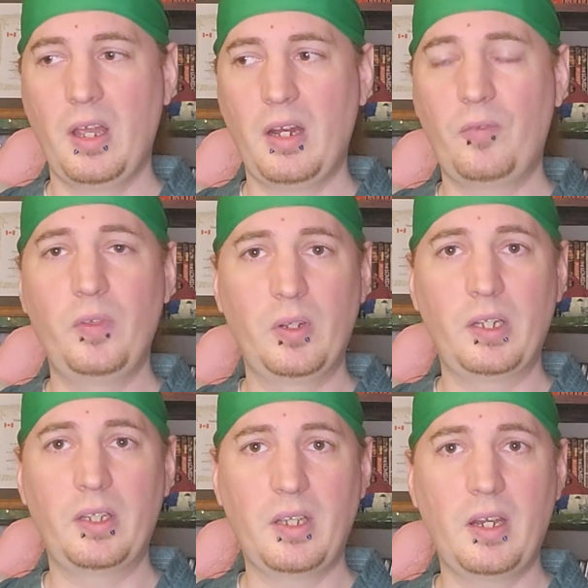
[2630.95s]
and I feel
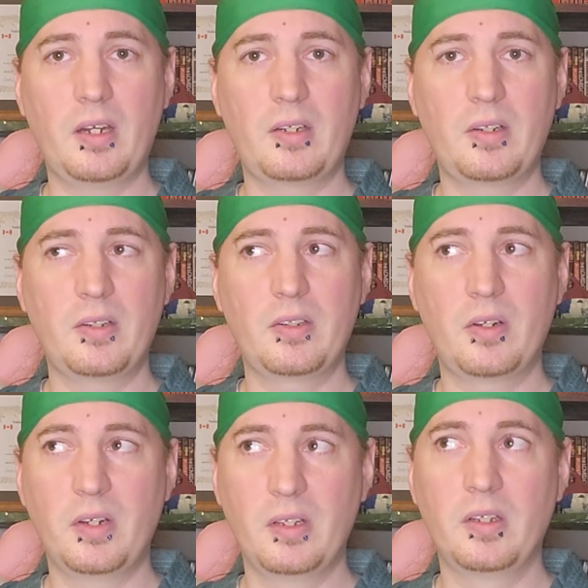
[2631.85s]
like the characters
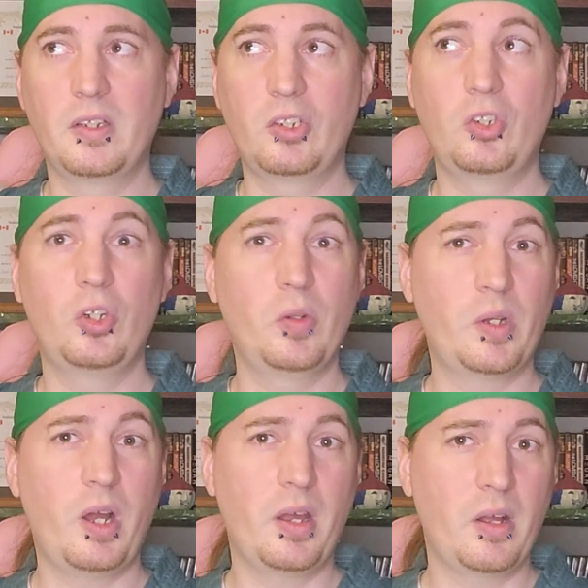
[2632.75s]
that are in this should
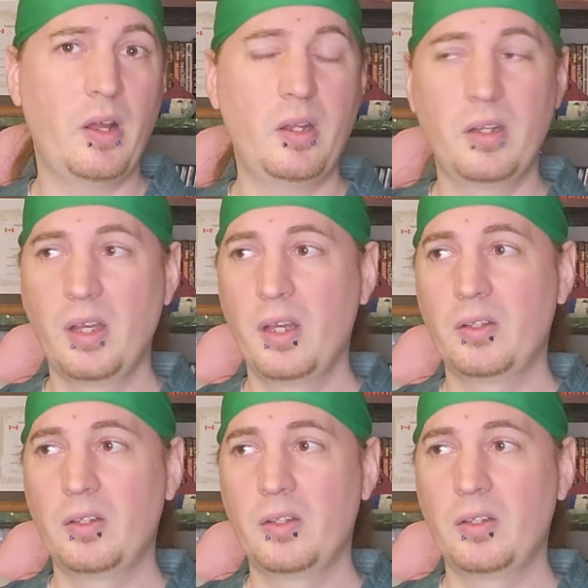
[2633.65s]
have caught on